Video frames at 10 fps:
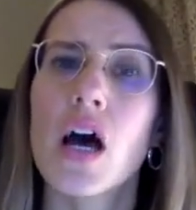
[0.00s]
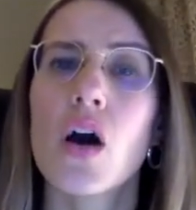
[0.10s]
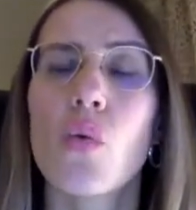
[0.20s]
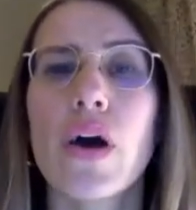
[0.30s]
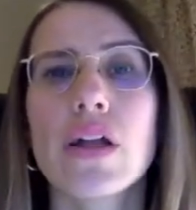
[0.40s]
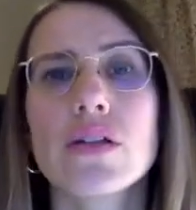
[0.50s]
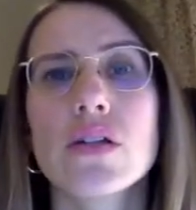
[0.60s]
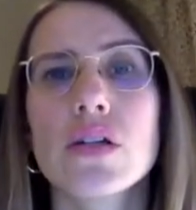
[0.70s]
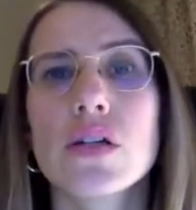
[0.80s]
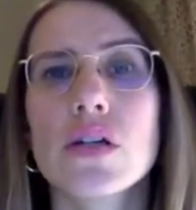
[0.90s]
when
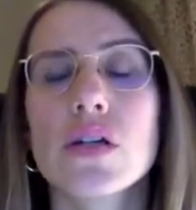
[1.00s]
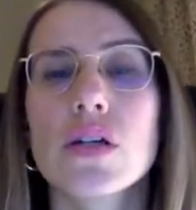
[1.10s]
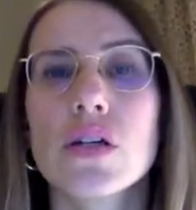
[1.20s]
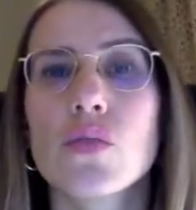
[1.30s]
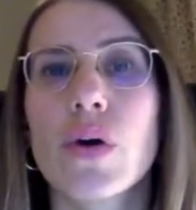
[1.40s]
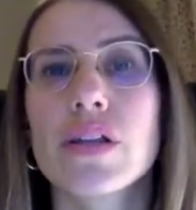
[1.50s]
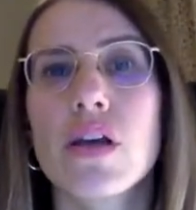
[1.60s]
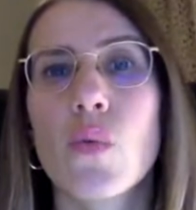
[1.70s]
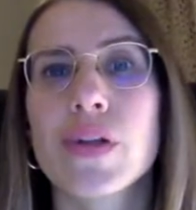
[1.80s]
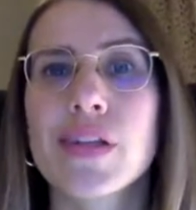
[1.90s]

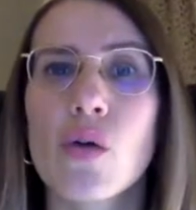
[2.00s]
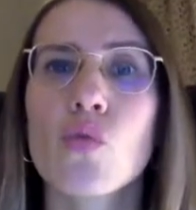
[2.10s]
they